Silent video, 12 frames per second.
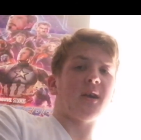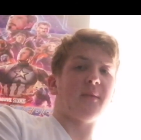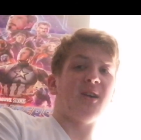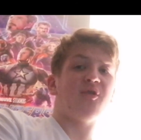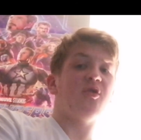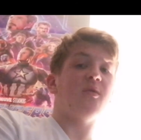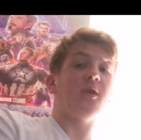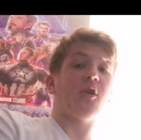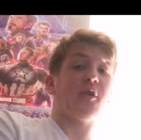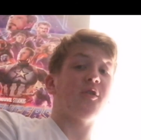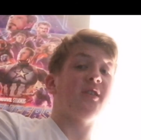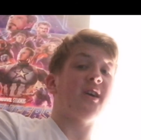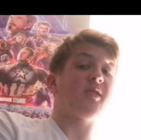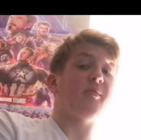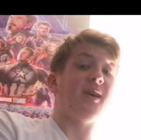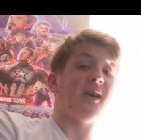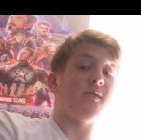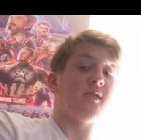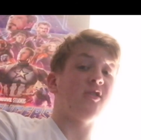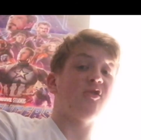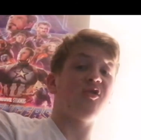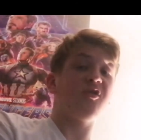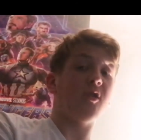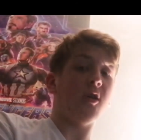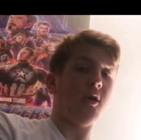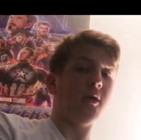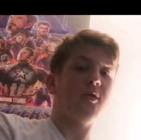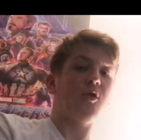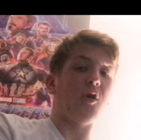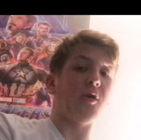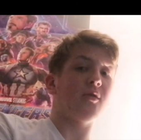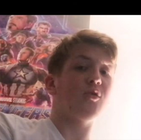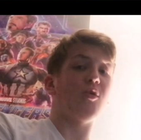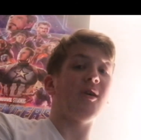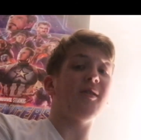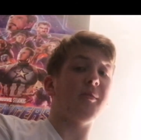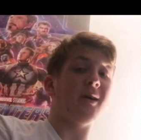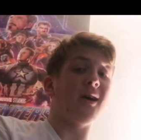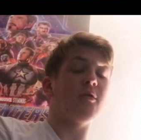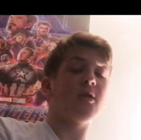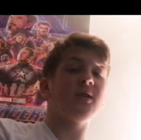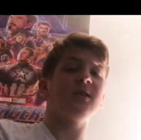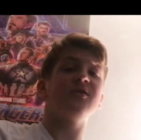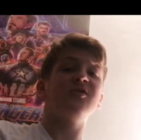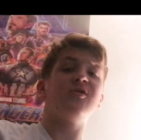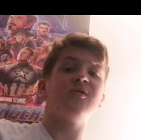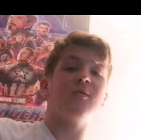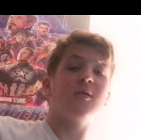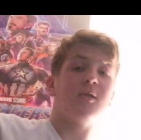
imagine the architect behind this got quite the pay rise.